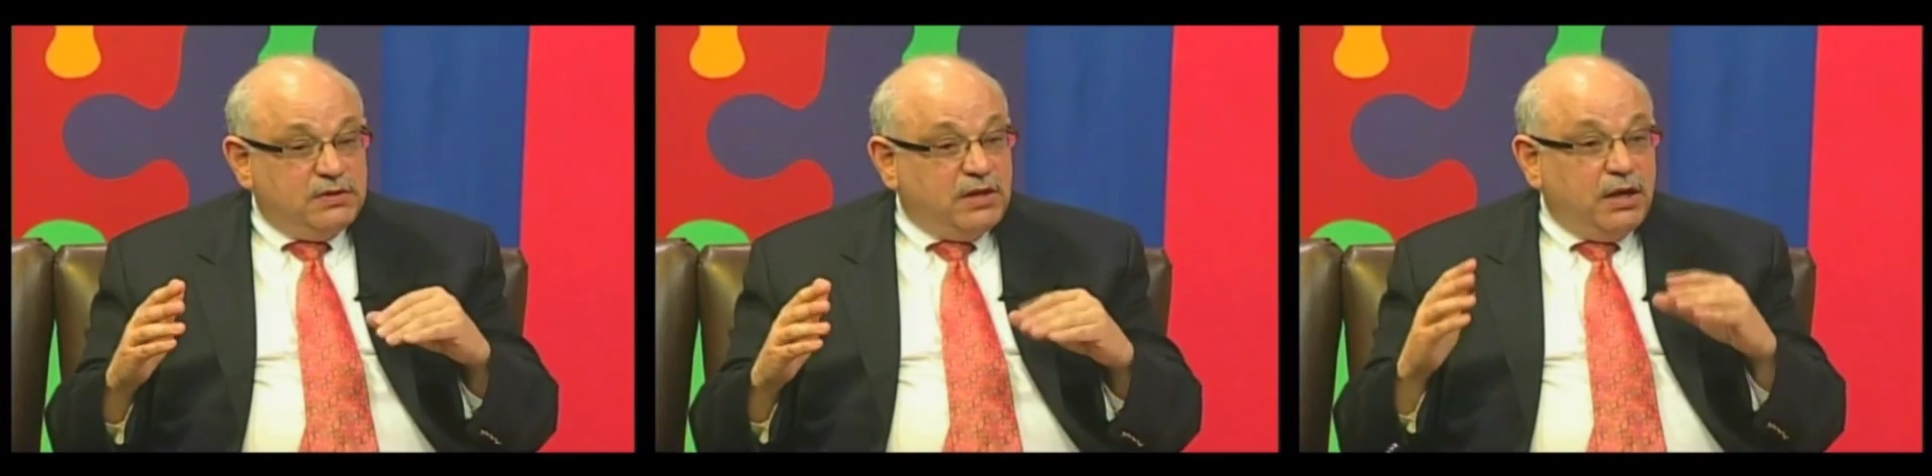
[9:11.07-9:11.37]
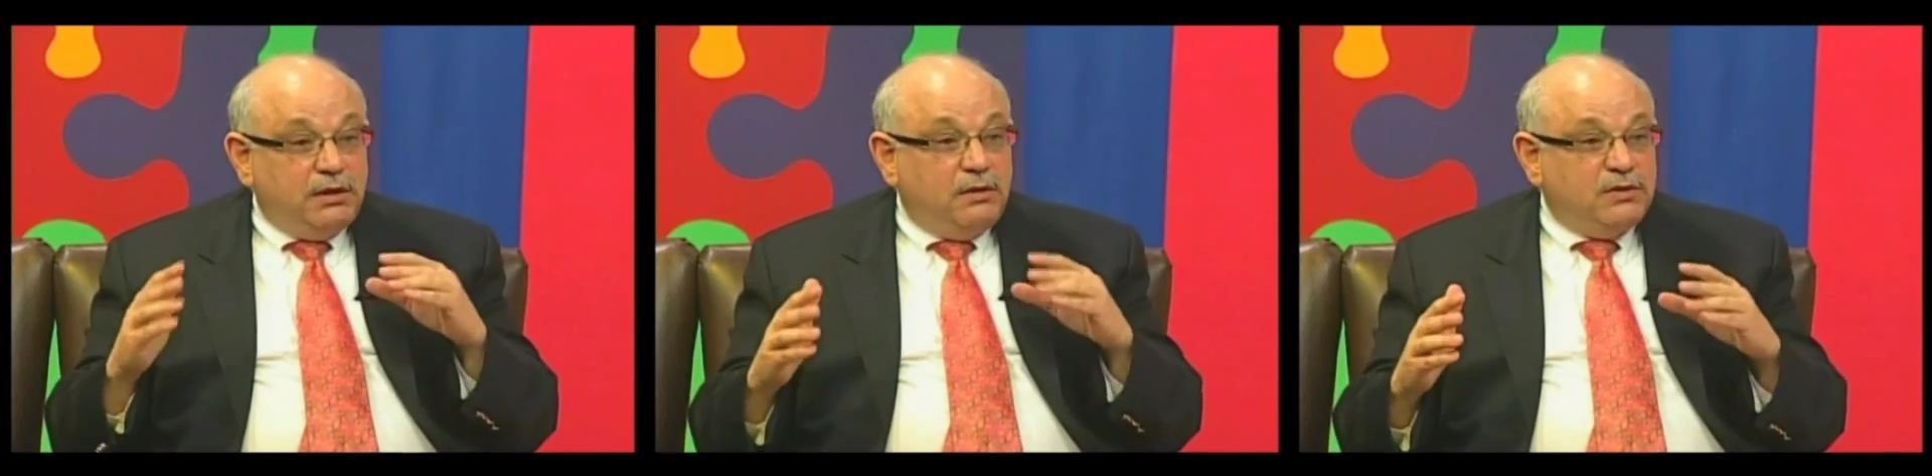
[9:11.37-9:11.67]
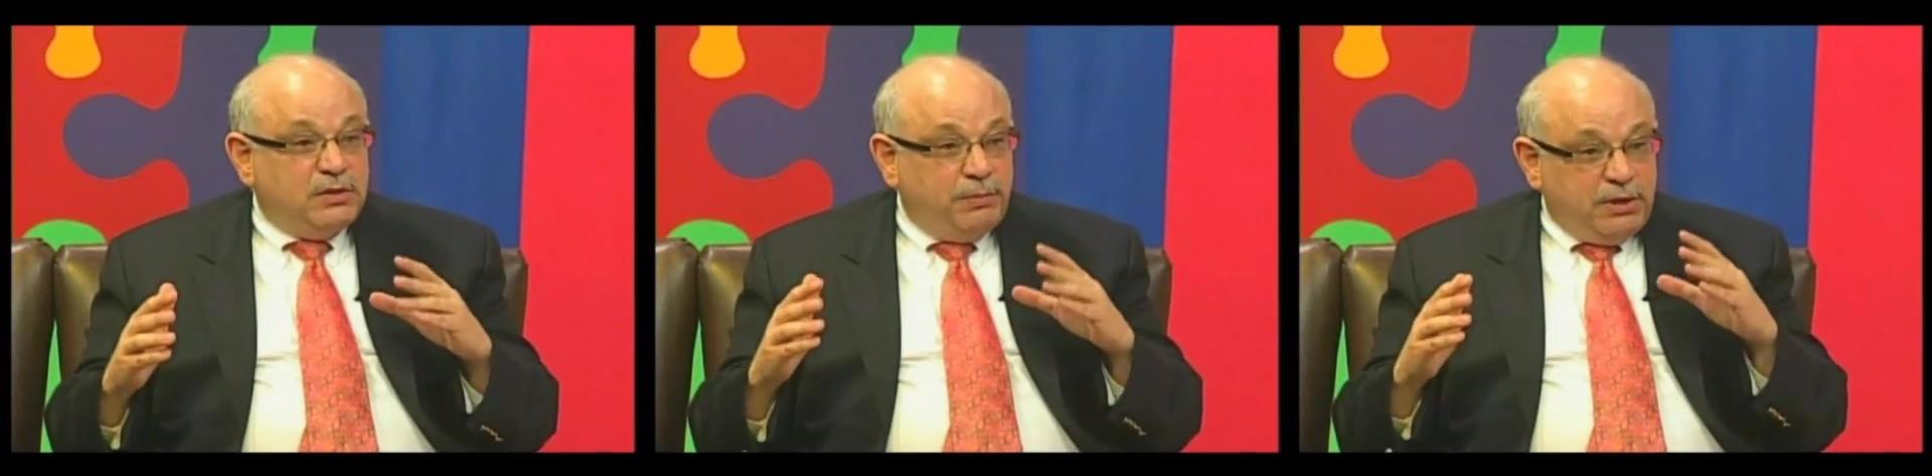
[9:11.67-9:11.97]

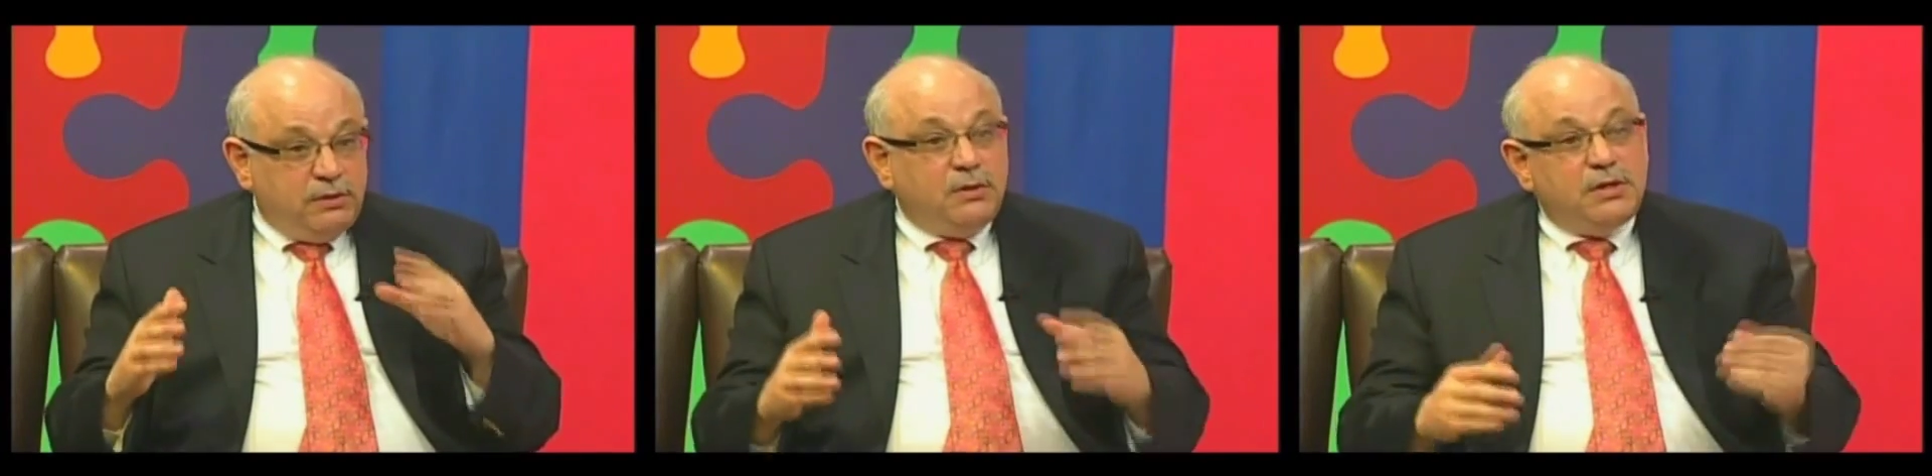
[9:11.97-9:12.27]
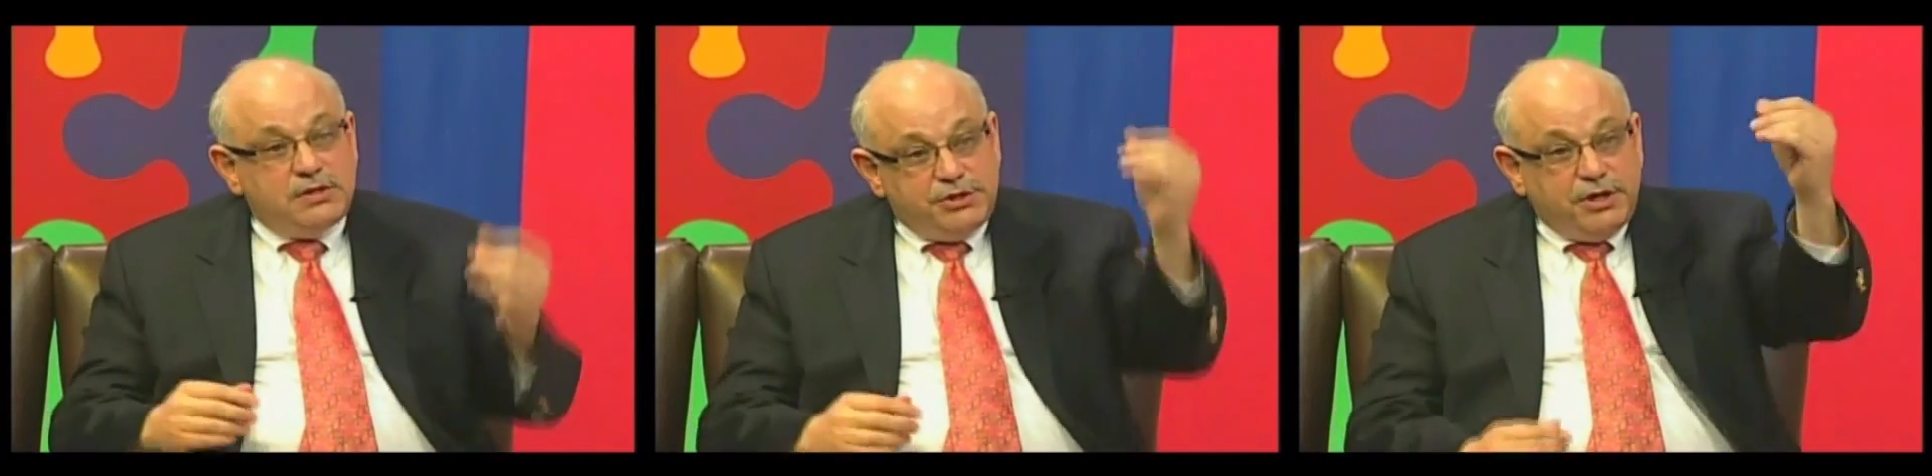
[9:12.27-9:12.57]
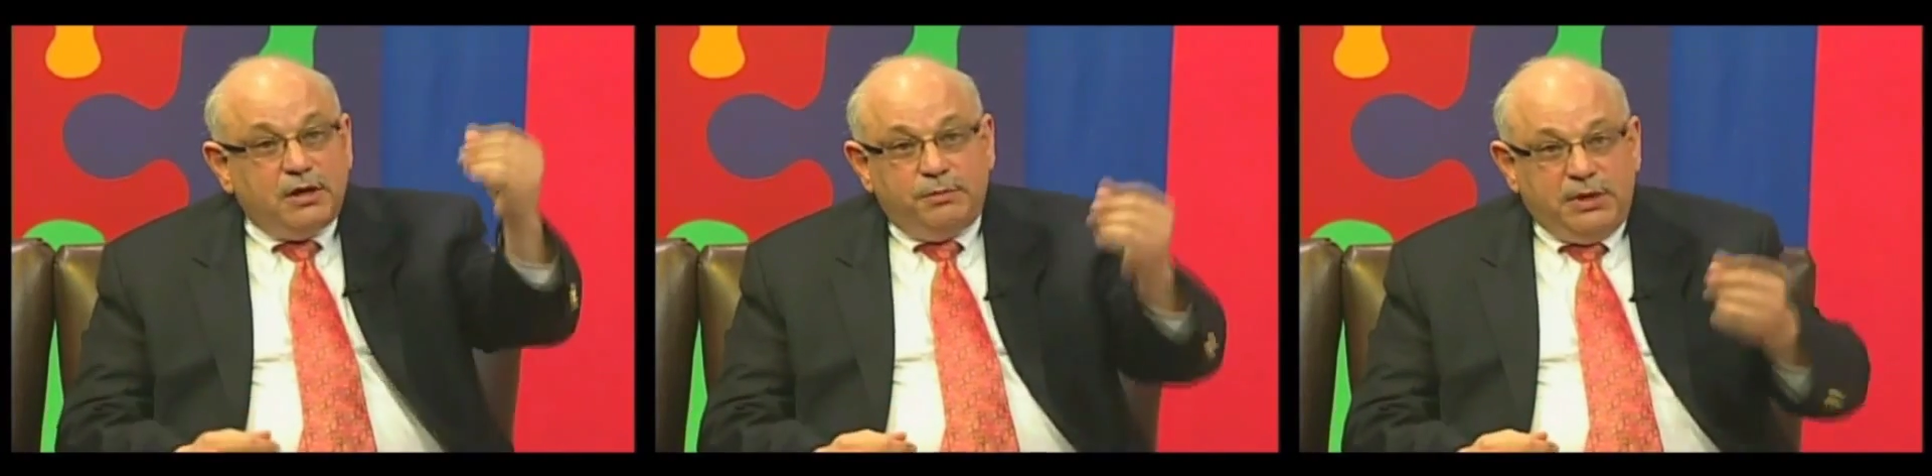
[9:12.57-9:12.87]
diagnosed because the
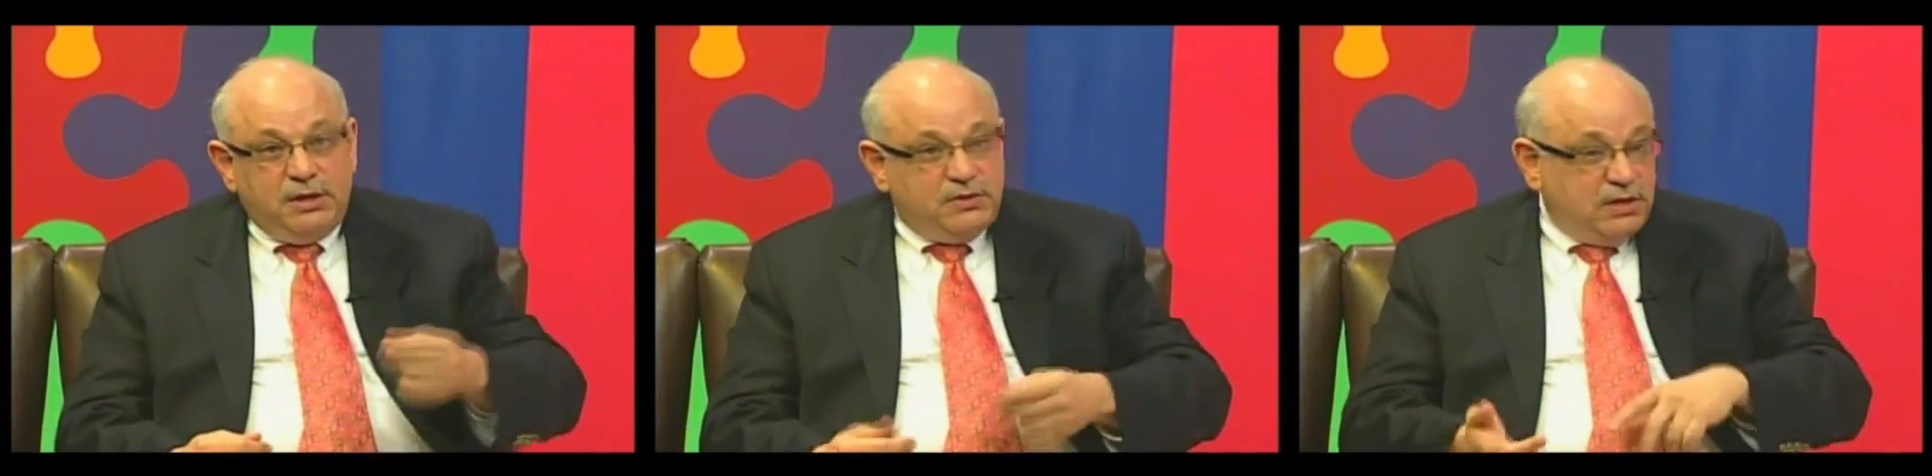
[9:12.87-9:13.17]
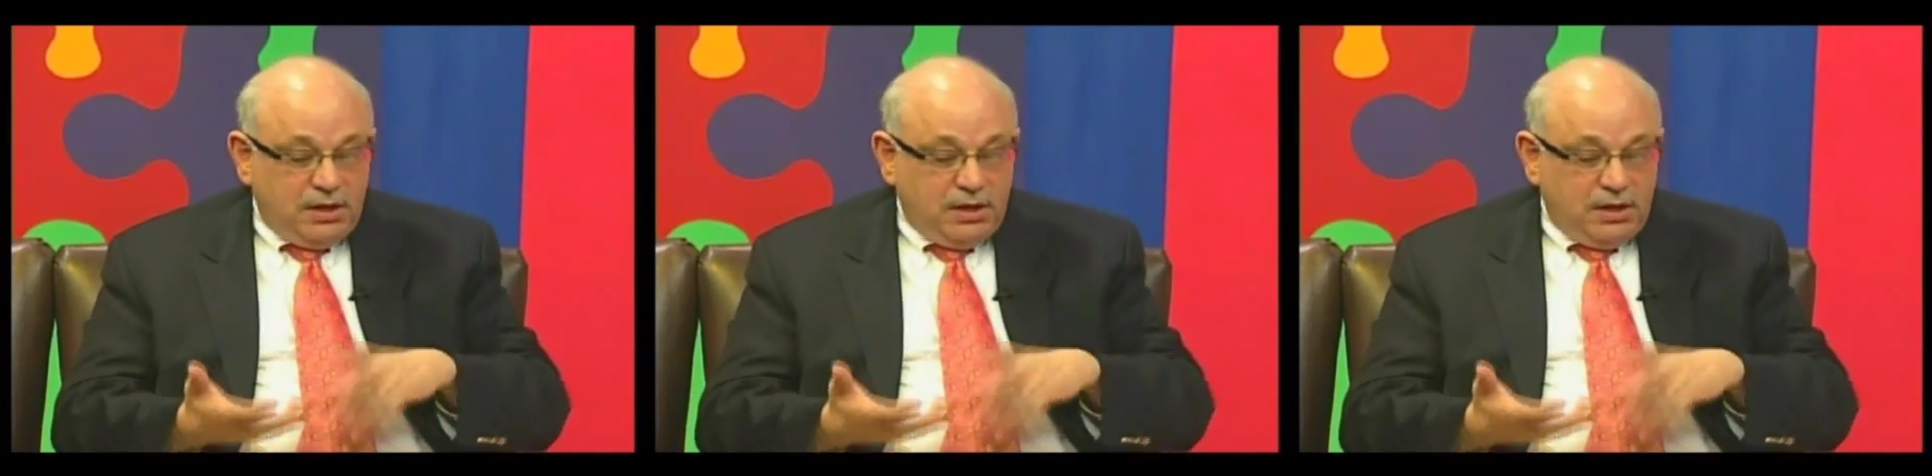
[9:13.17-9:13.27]
child meets